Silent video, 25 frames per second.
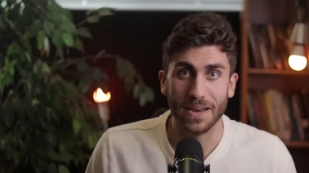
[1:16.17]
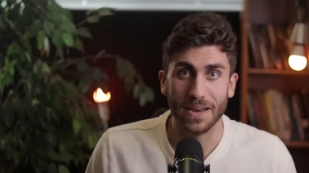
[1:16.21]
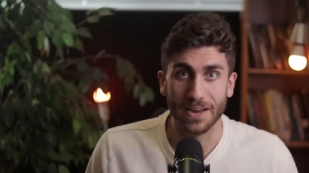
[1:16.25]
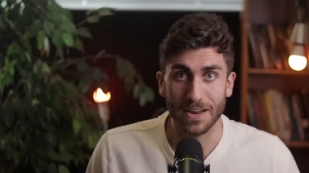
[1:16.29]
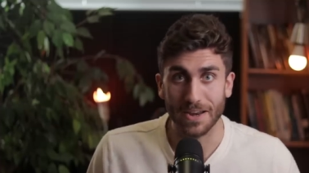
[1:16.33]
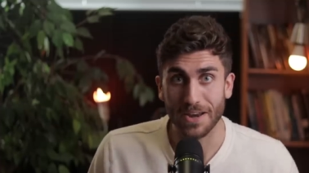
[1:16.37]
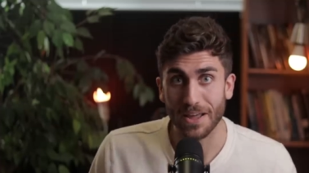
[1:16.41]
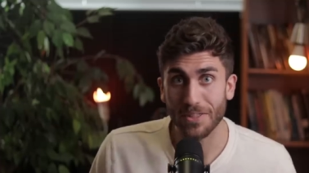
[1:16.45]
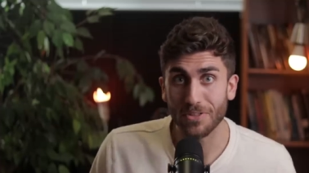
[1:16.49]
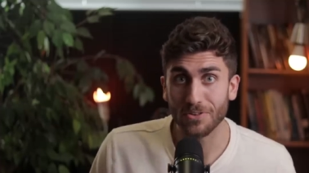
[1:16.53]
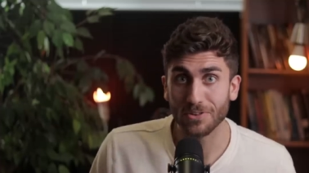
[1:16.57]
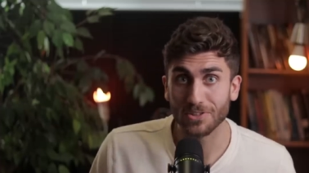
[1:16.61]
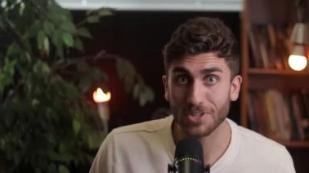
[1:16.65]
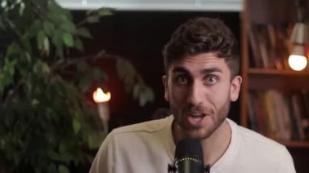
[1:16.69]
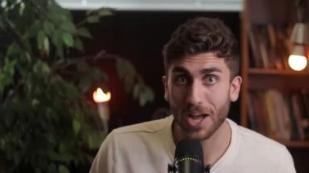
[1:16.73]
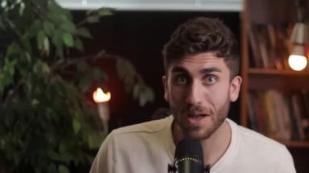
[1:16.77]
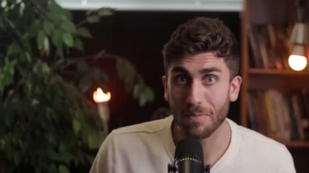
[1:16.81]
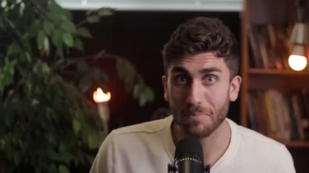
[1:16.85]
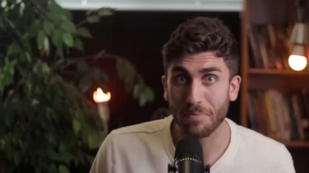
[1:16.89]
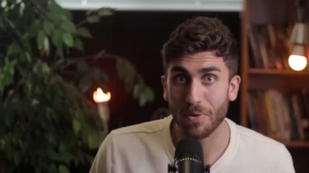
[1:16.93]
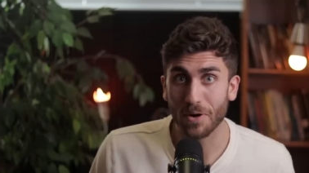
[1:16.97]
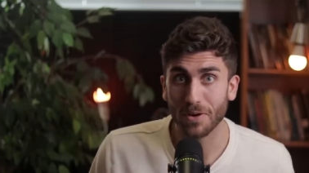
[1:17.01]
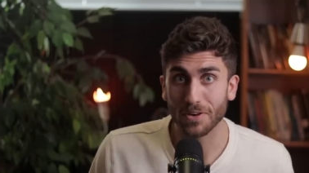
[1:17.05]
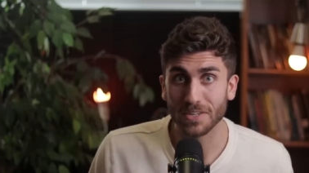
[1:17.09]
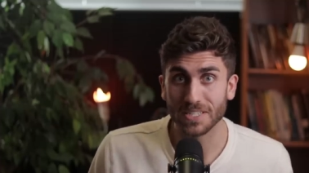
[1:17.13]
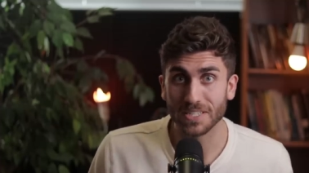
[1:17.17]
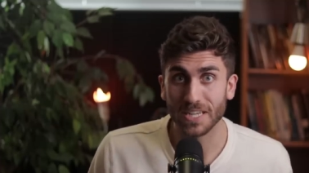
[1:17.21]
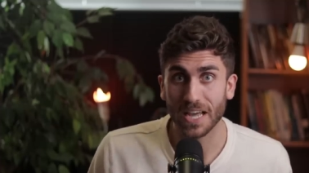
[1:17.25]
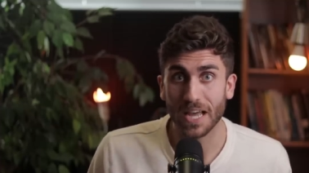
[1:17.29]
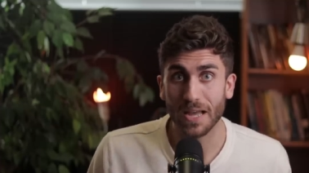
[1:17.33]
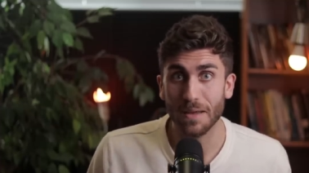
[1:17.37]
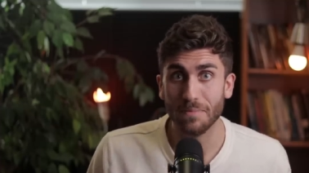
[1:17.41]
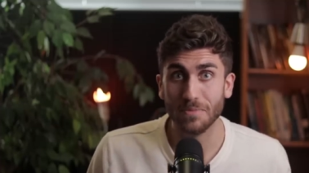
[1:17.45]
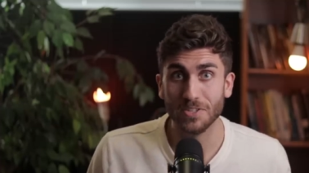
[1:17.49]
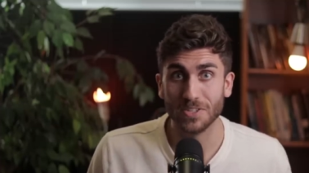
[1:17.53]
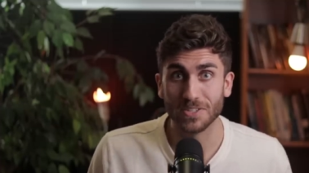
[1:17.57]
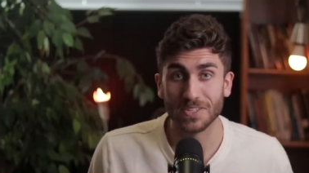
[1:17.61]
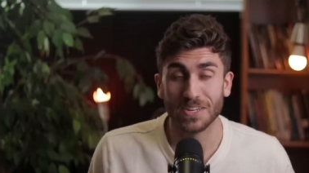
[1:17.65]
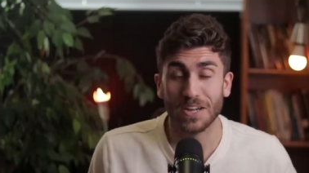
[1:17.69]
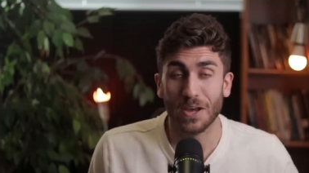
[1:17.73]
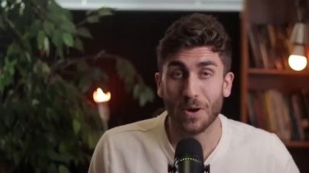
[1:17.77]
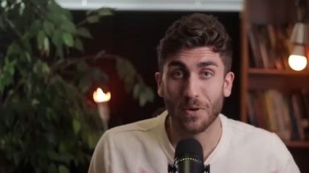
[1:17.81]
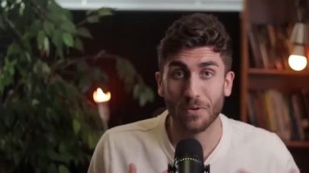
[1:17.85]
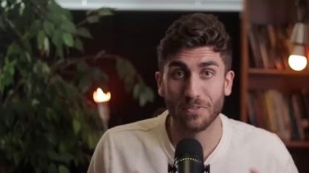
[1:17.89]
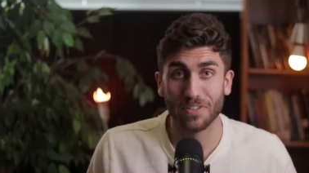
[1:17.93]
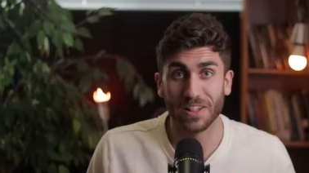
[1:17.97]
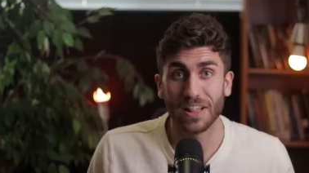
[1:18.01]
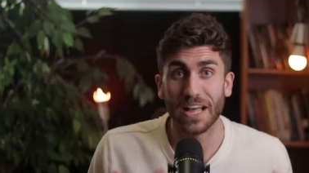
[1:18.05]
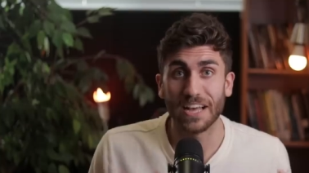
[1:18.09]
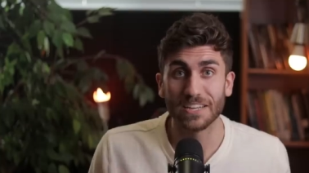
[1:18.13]
and another job part time just
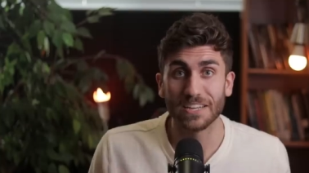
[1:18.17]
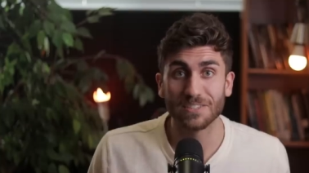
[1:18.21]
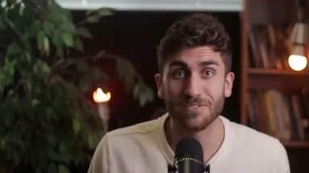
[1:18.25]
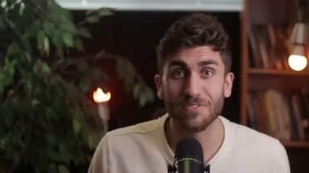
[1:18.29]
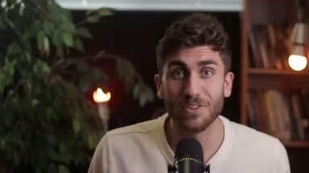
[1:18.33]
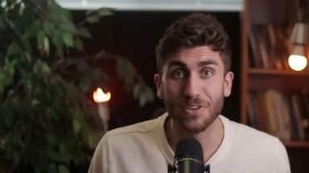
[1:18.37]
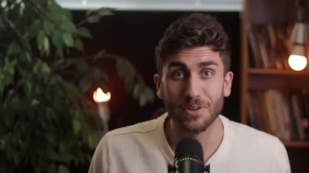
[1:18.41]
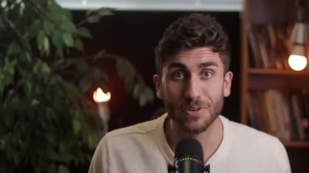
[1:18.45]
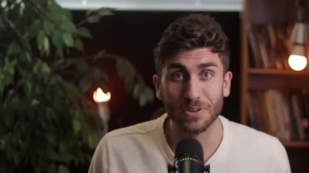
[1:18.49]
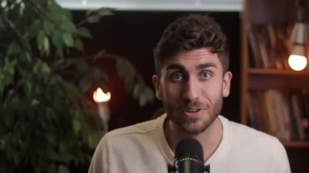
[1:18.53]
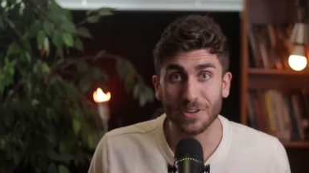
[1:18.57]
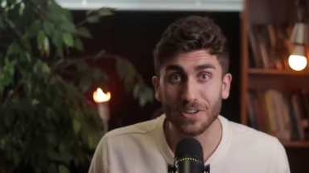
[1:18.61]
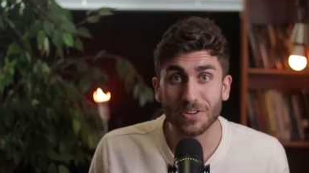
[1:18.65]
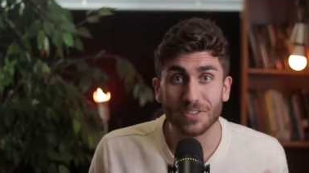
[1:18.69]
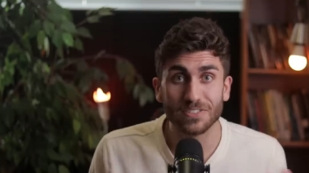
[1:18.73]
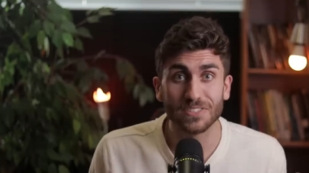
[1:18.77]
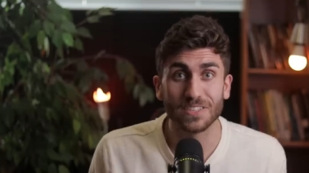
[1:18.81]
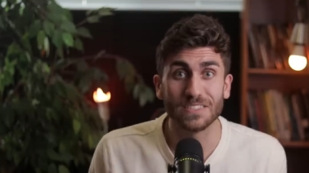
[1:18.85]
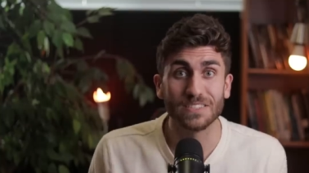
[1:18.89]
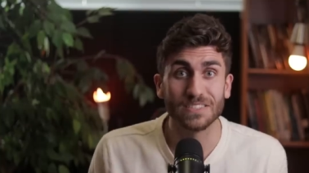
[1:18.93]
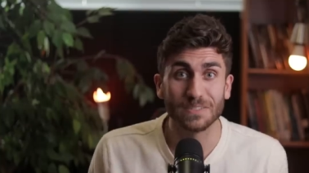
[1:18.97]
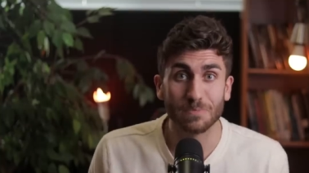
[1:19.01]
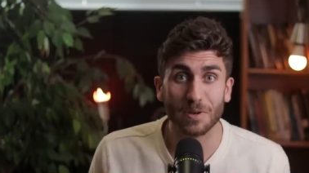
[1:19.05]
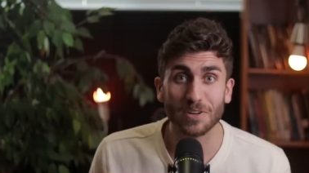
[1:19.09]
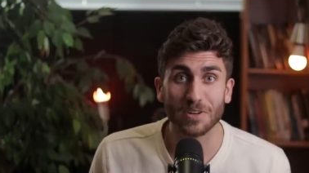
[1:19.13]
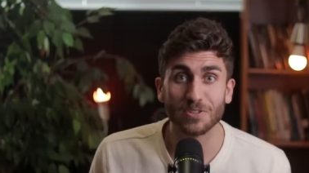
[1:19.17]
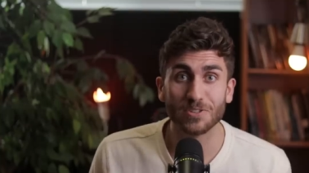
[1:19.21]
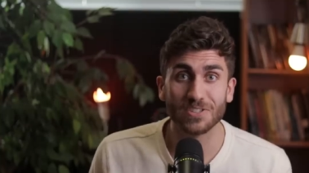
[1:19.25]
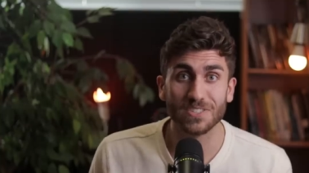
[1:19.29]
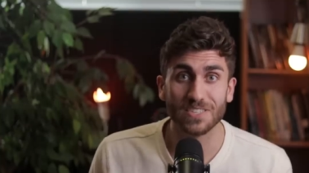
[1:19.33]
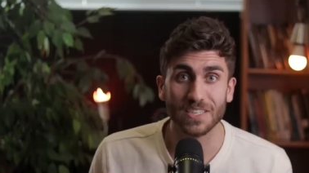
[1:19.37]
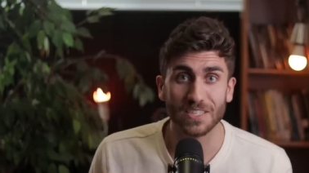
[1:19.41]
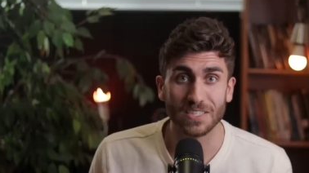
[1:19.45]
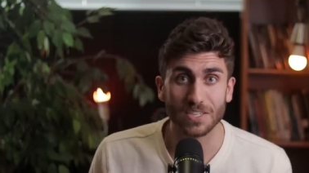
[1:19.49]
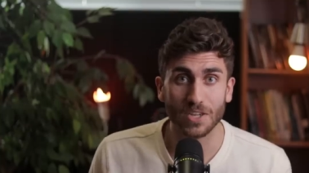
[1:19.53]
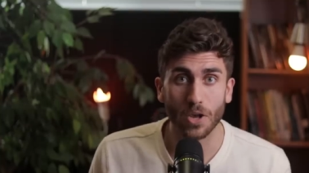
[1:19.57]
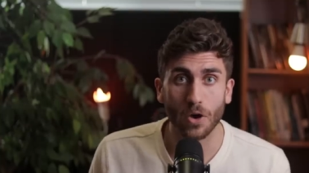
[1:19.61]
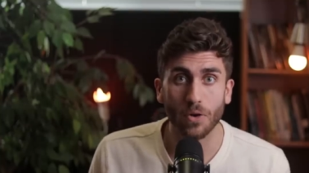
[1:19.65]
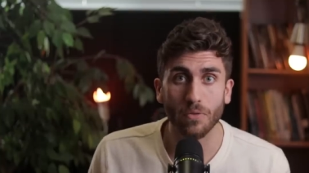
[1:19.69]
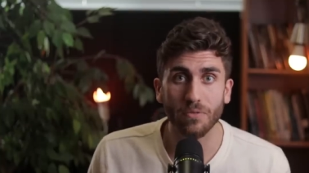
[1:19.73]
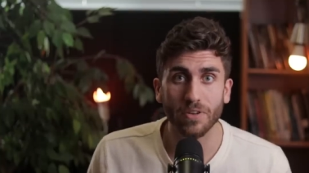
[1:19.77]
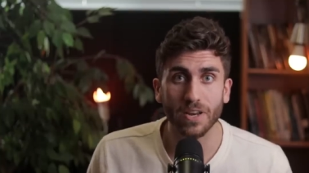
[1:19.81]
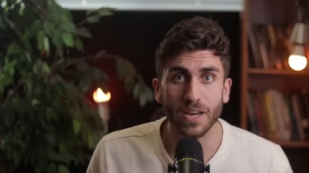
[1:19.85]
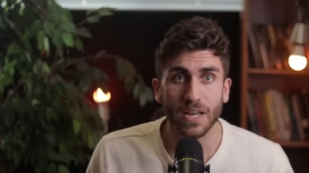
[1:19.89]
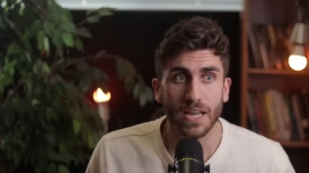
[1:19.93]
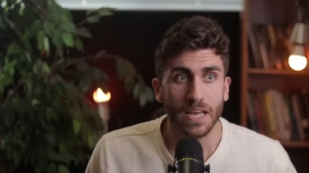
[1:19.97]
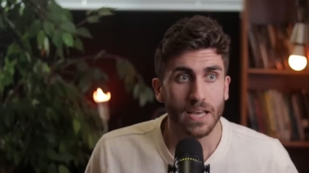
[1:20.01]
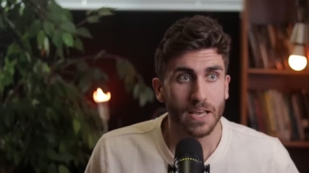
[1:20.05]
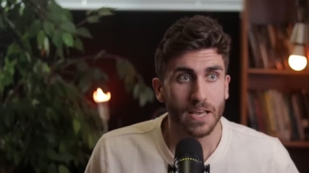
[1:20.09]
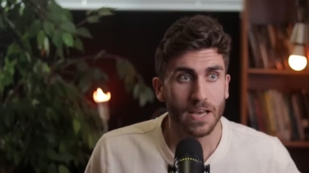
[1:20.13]
over the last few years, especially since
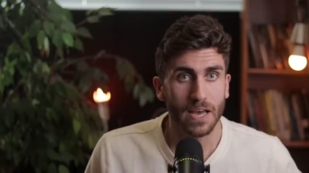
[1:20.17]
COVID.